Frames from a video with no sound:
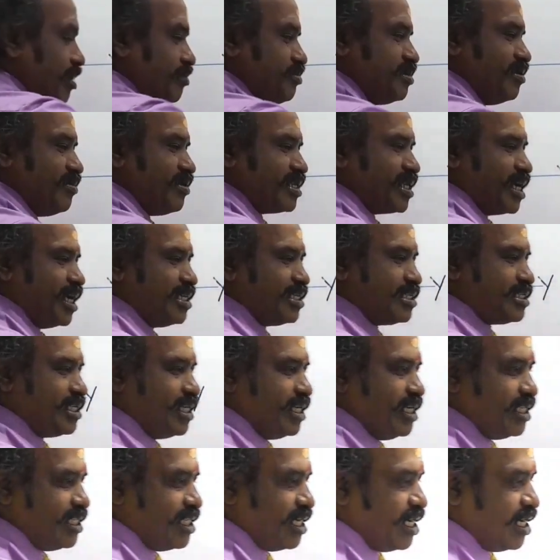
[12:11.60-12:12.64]
the observer can
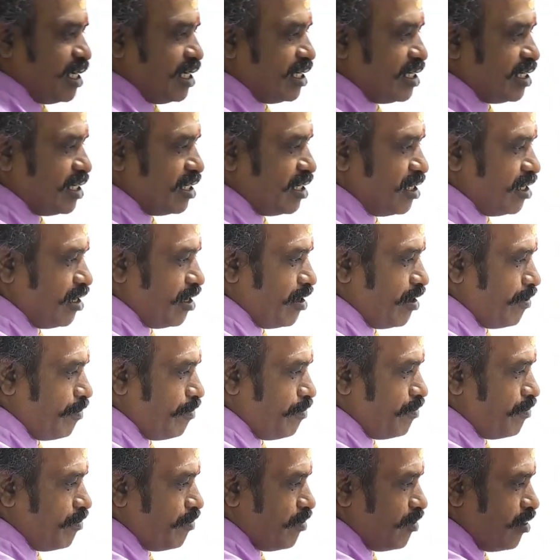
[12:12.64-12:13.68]
see the
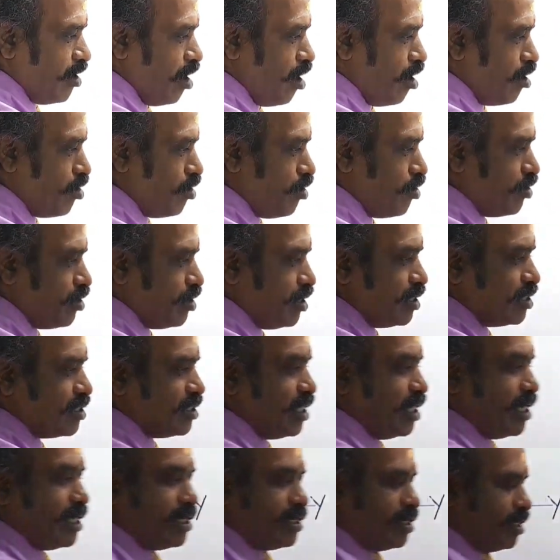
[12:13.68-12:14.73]
hollow is
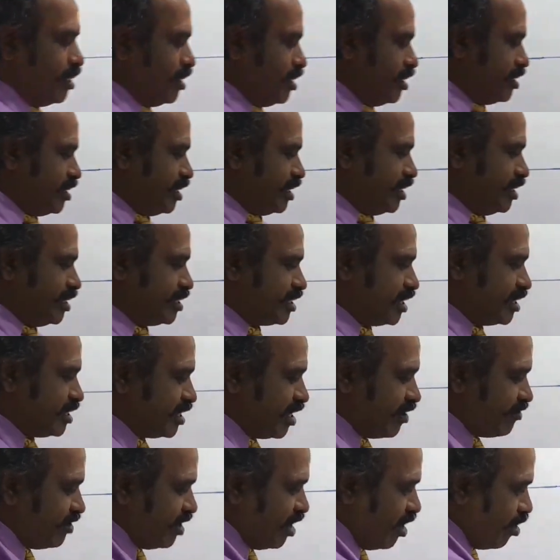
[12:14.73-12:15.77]
there. The distance
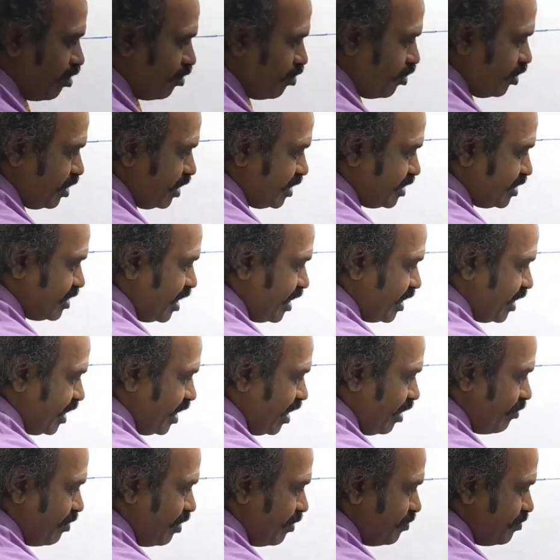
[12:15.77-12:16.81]
of the hollow is 30
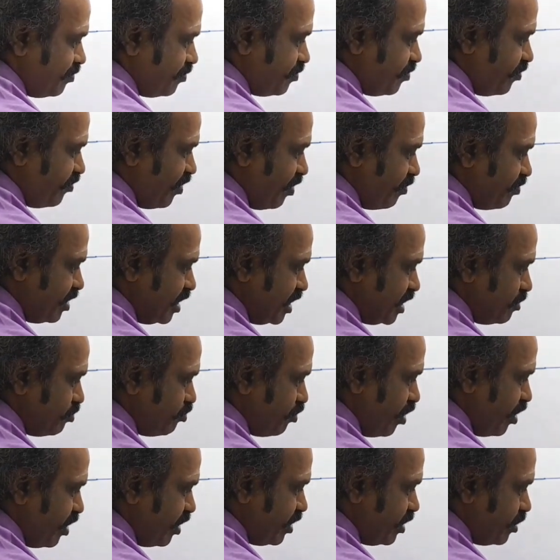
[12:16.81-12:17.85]
mm. From this
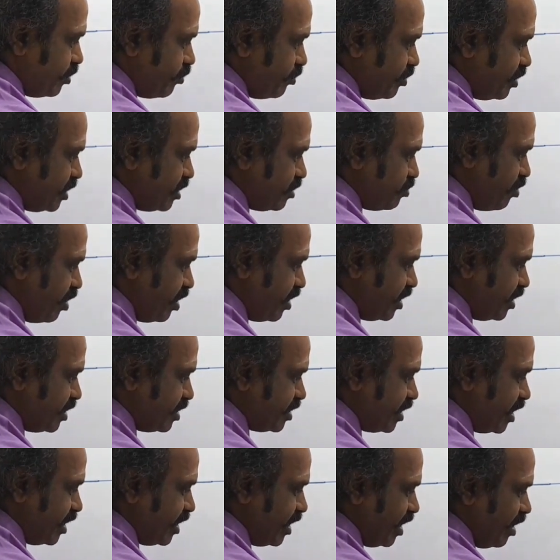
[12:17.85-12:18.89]
point to this point is
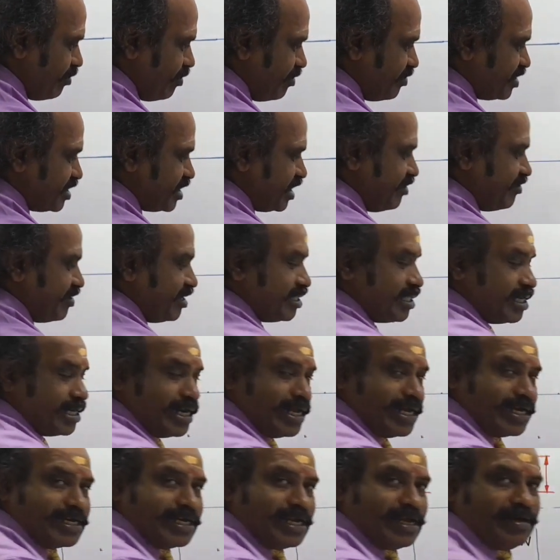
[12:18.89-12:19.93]
30 mm is given in the
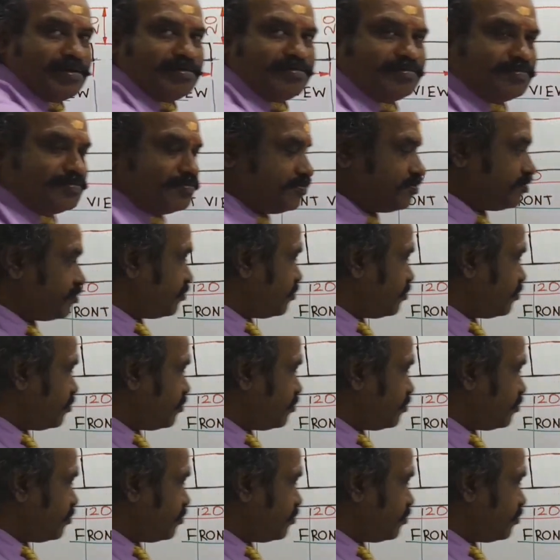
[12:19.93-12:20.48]
diagram.